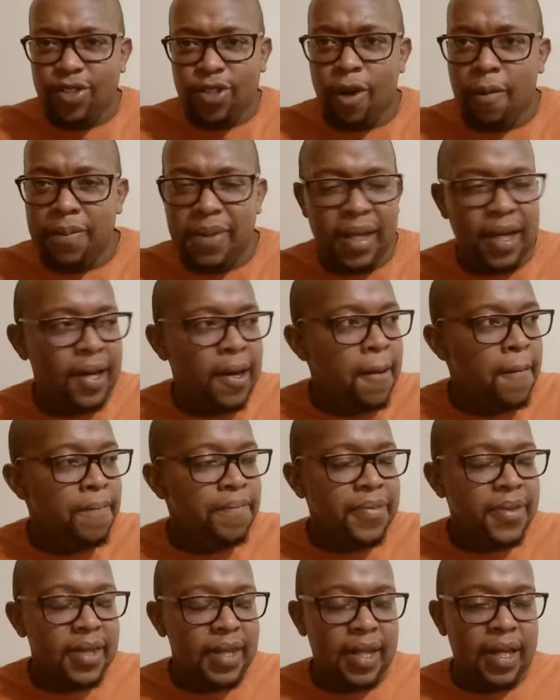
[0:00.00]
chop
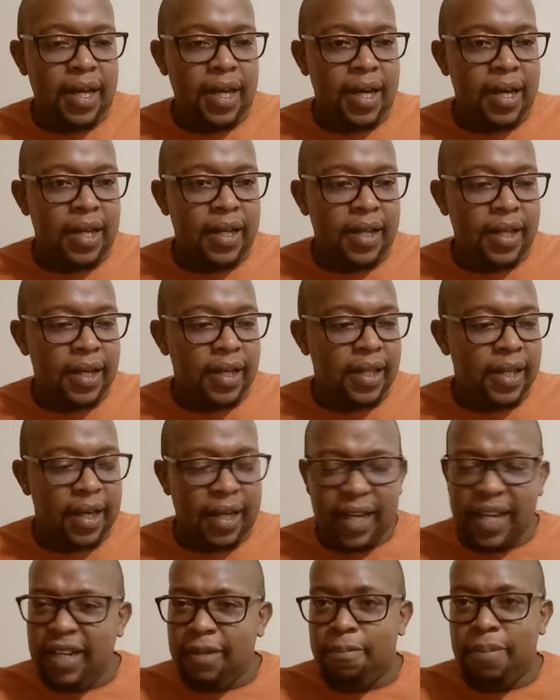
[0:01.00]
the
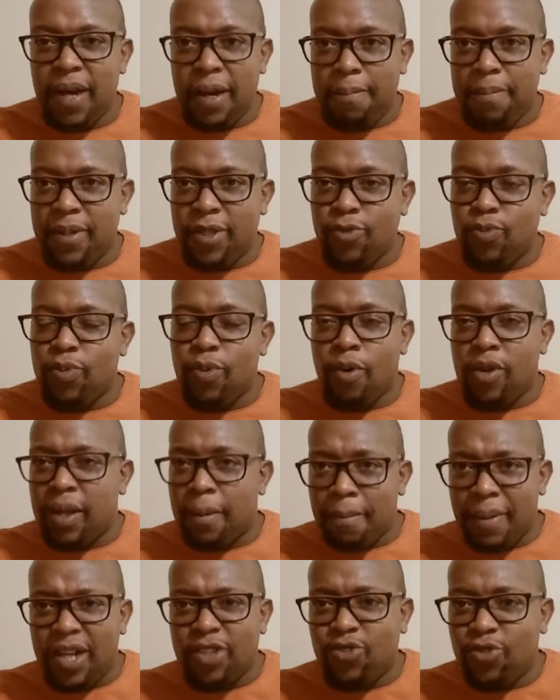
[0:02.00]
green peppers, or the
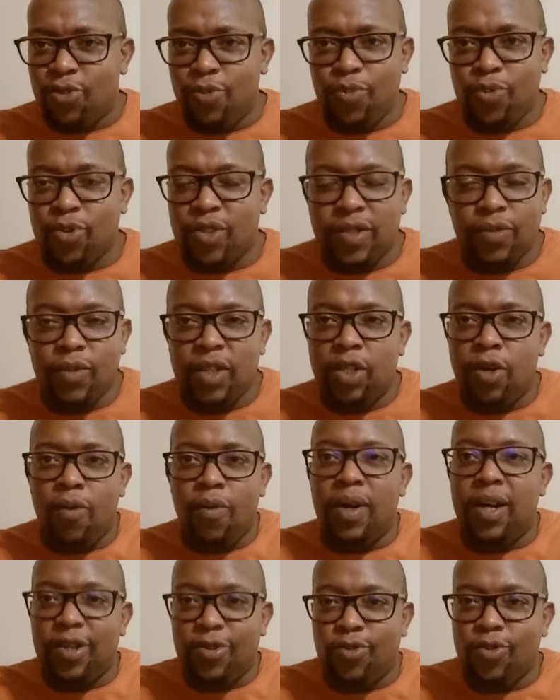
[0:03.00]
mushrooms. We don't
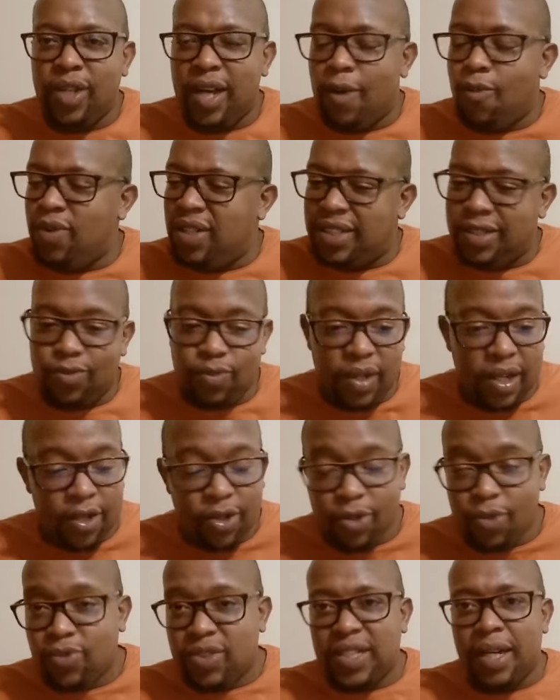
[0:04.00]
want to do that. We just want
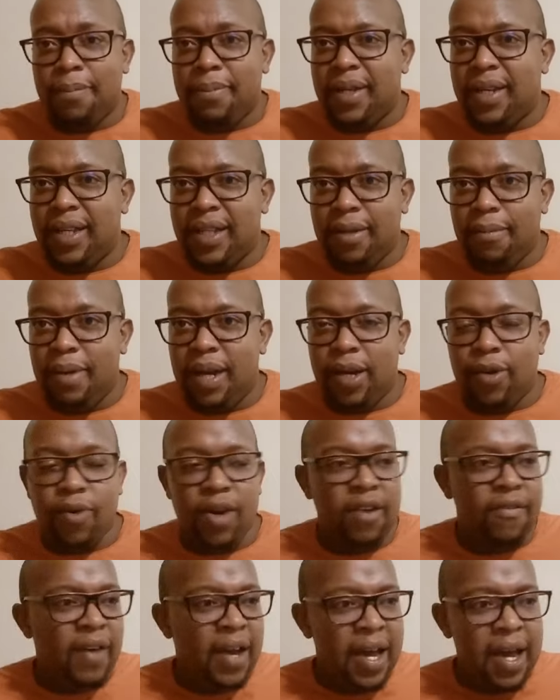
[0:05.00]
to throw something in the
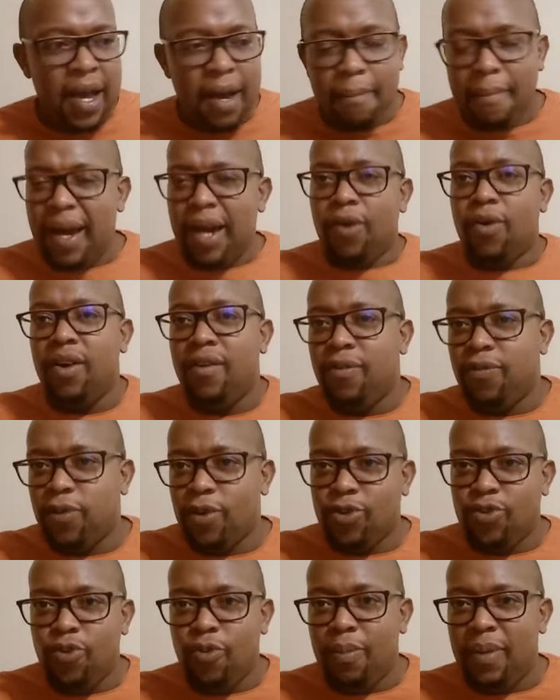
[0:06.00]
microwave it
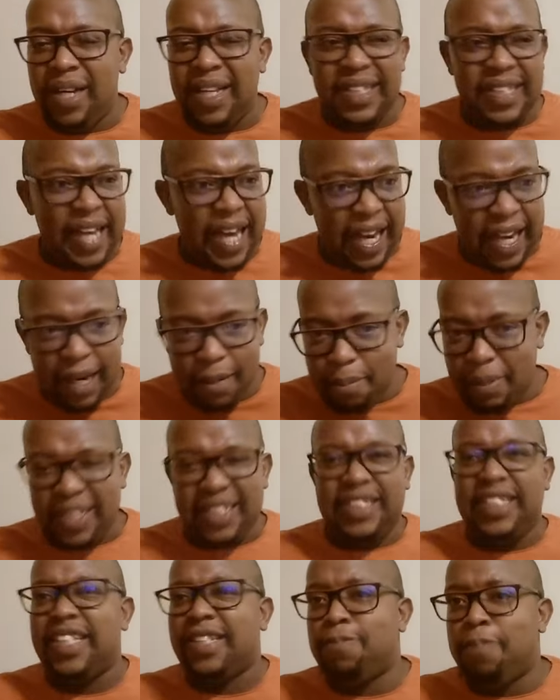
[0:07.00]
for 2 minutes, and it
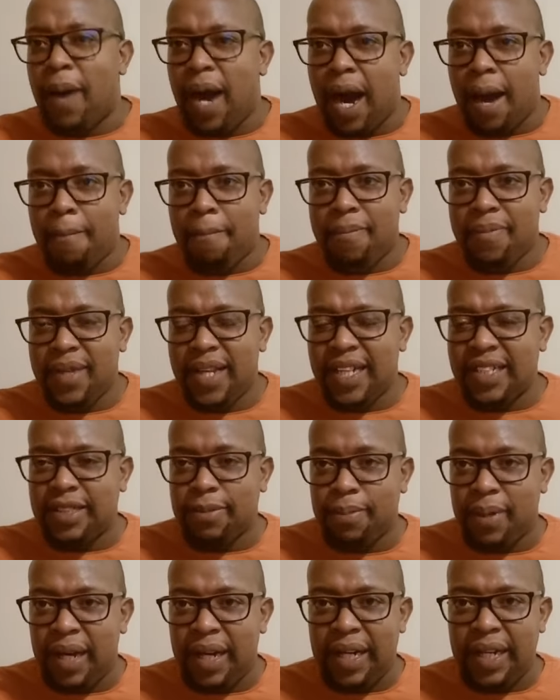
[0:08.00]
must just pop. That's
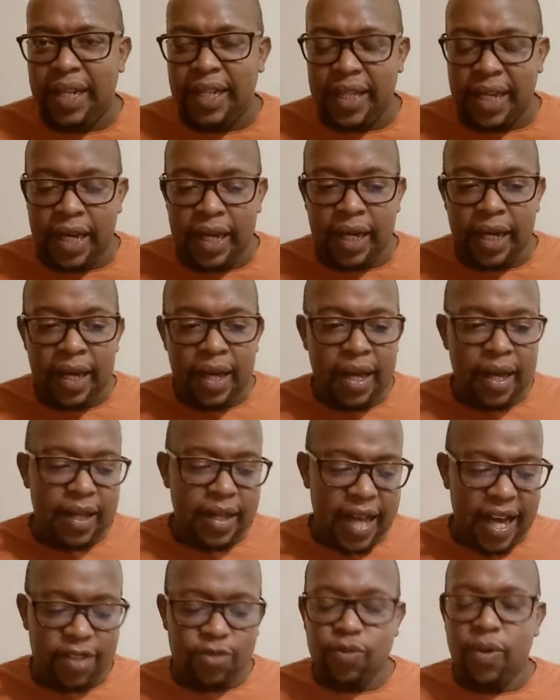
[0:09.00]
about it. And
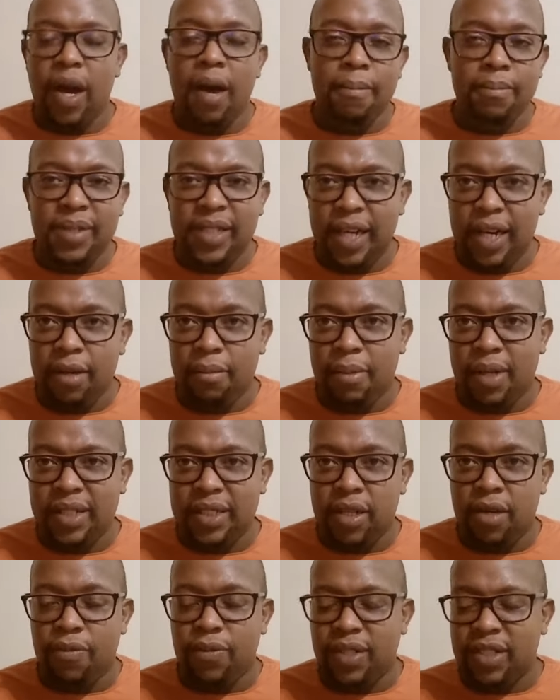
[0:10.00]
that's where I'm telling
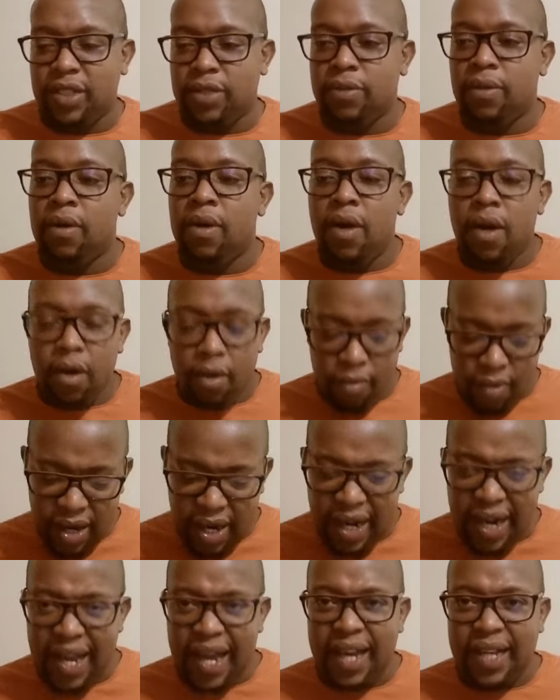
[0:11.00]
myself as to
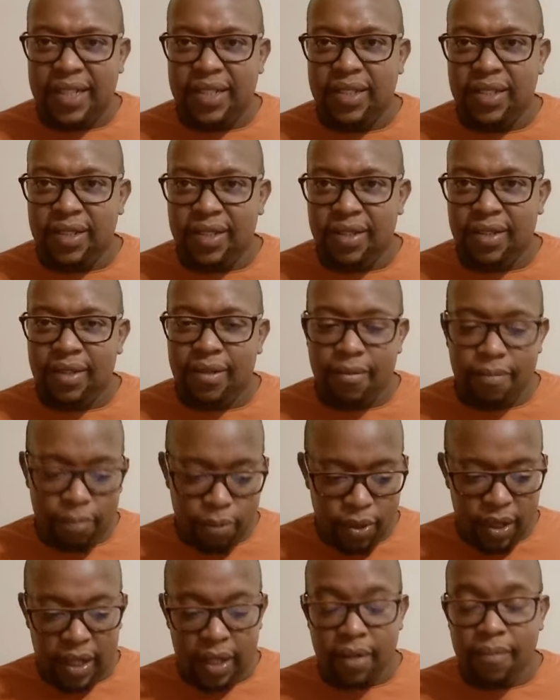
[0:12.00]
relax,
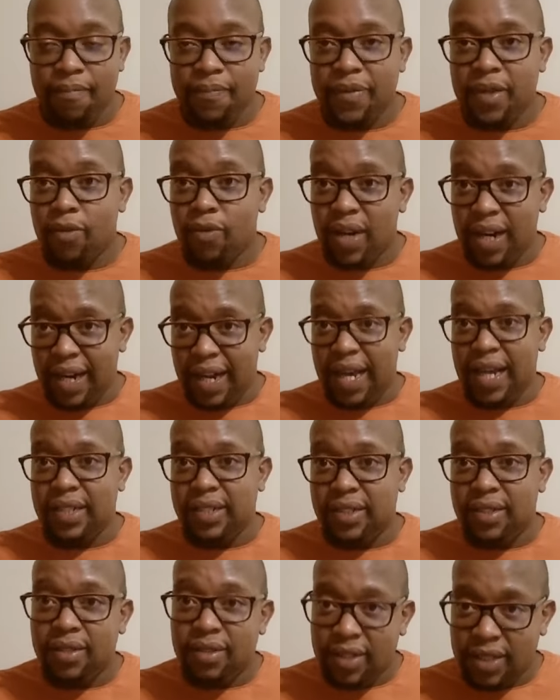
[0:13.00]
Boulay,
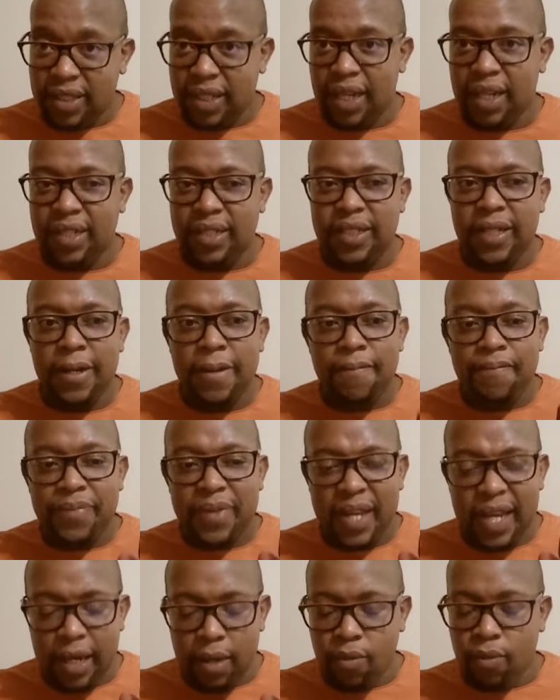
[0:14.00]
relax, Shakes.
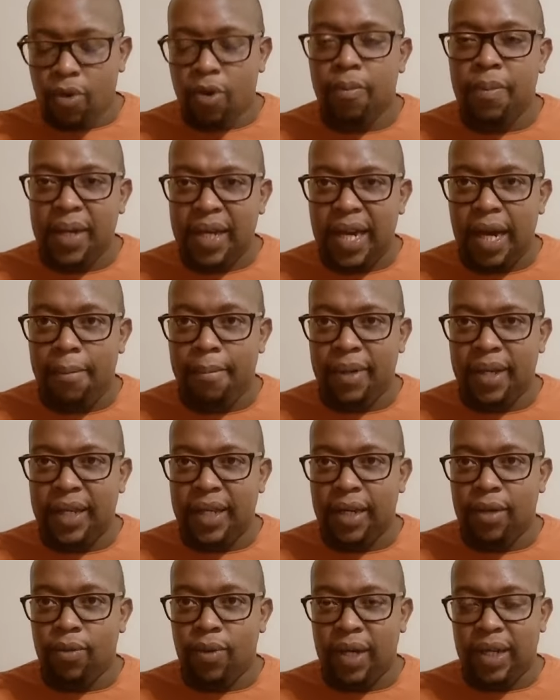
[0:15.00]
He will become a
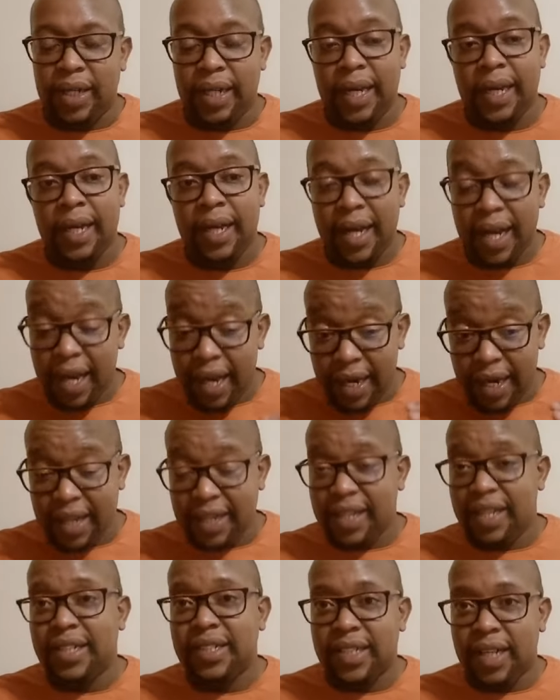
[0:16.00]
kid one day. And I
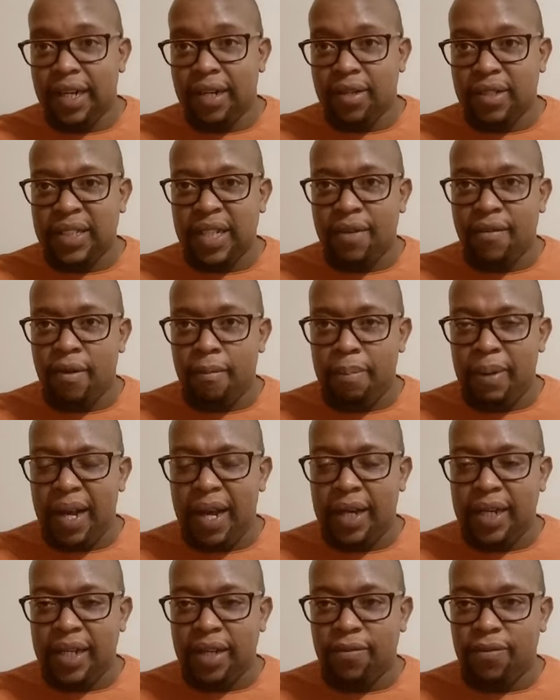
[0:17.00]
think Sundowns have a
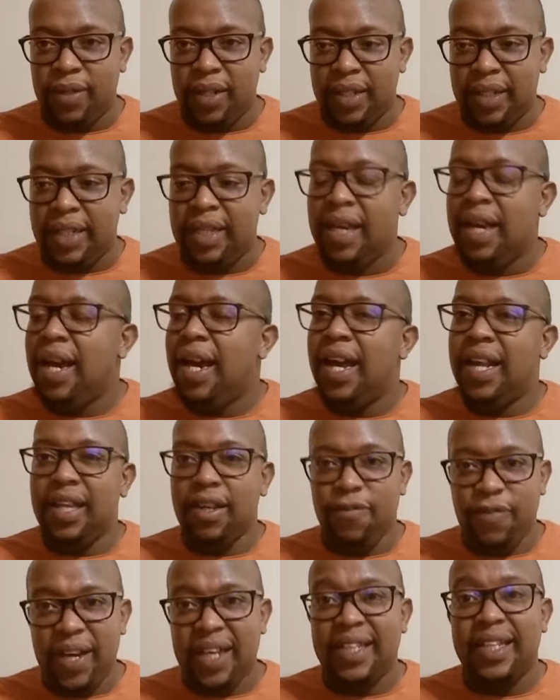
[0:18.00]
plan, definitely. And
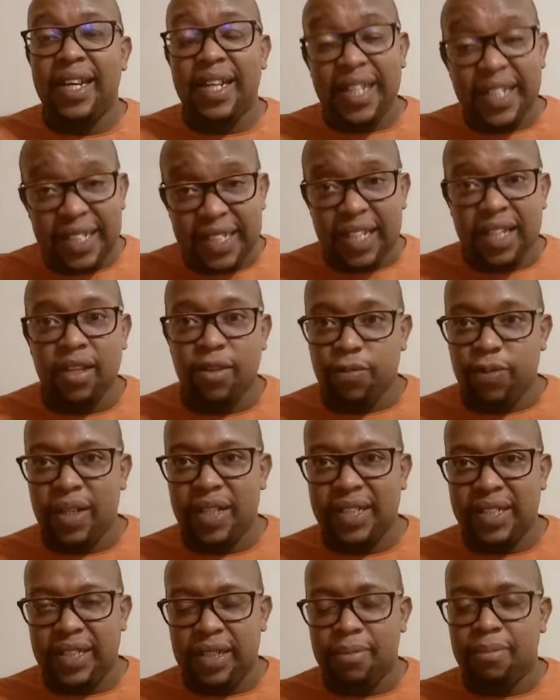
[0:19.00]
the fact that he's in the
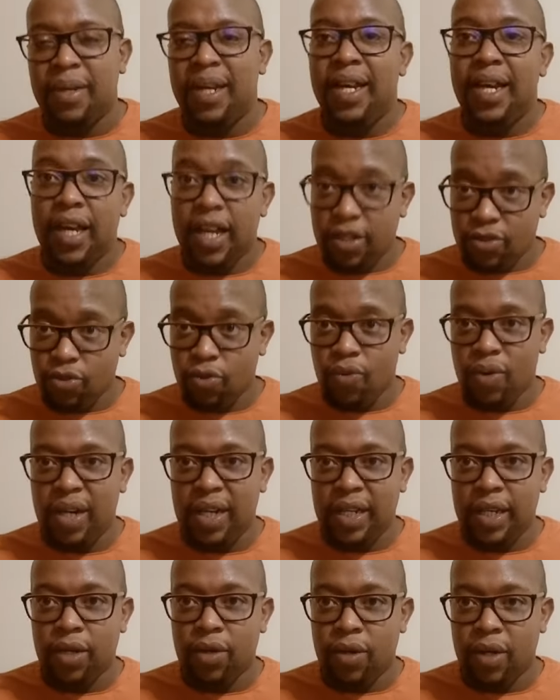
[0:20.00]
first team is
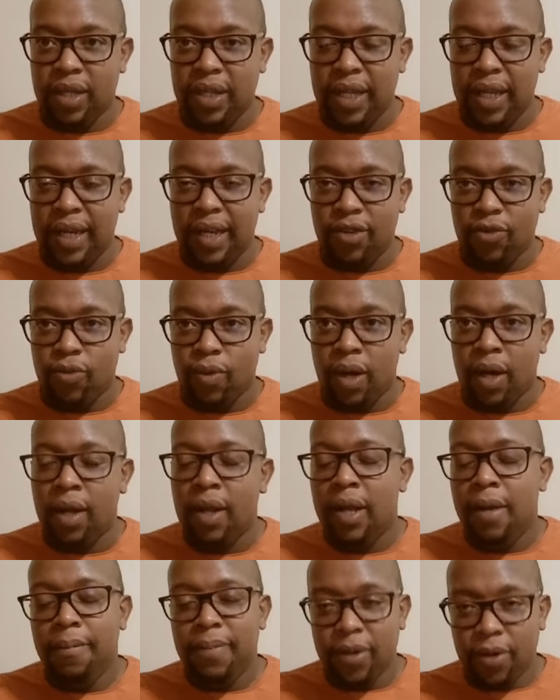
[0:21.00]
already a good thing as well,
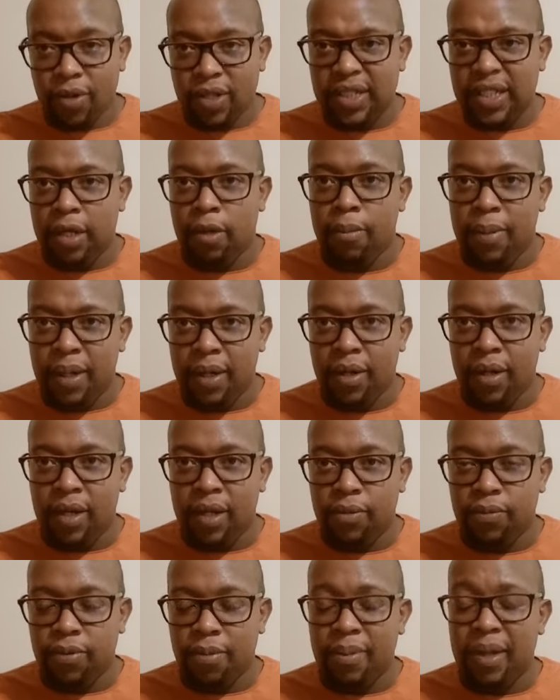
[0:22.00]
because he'll be
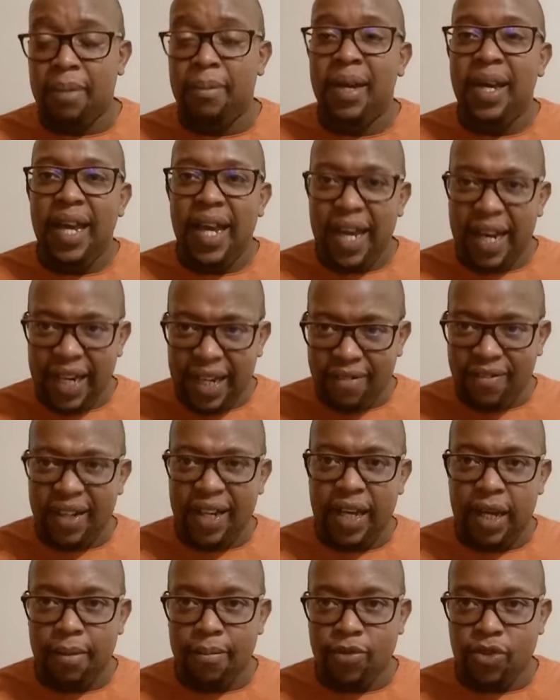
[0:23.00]
learning from them. And even
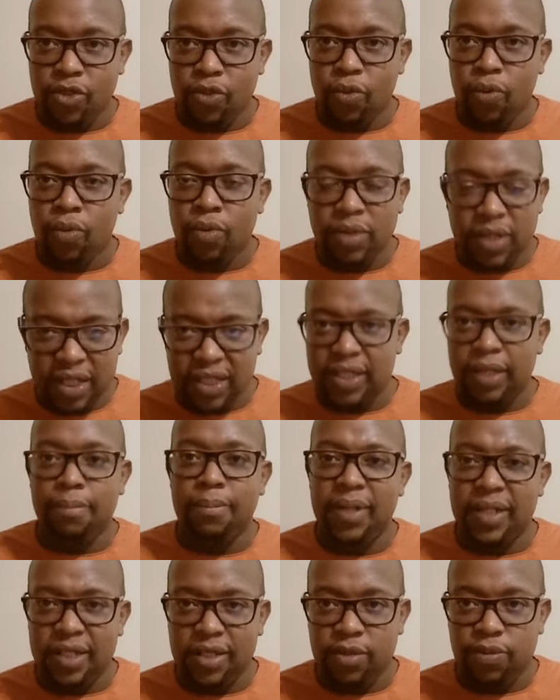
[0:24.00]
him too, just a
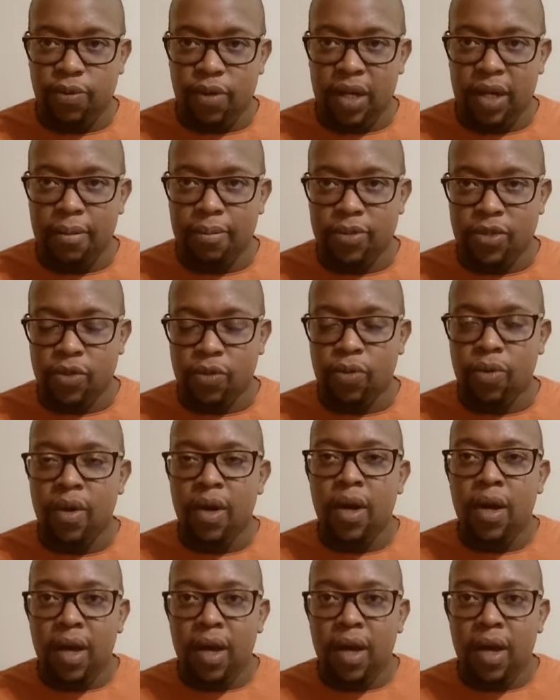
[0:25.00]
message for him too.